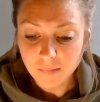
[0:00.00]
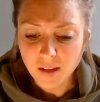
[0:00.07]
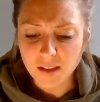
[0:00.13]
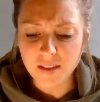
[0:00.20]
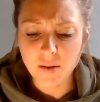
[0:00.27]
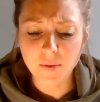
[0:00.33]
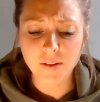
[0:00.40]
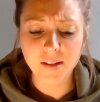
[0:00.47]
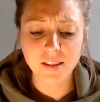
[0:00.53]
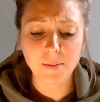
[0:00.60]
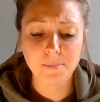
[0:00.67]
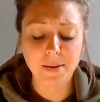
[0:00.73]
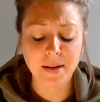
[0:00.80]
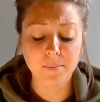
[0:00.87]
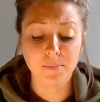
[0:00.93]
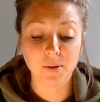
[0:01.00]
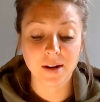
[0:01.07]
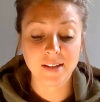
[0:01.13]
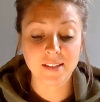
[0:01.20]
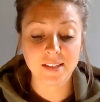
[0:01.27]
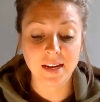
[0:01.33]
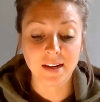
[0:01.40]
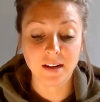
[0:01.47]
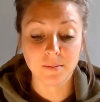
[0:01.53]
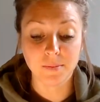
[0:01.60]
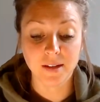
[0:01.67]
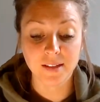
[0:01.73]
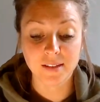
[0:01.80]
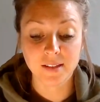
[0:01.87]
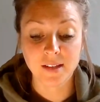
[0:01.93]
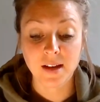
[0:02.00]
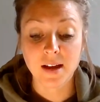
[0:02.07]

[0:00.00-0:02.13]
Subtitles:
They were like the big, bright stadium lights.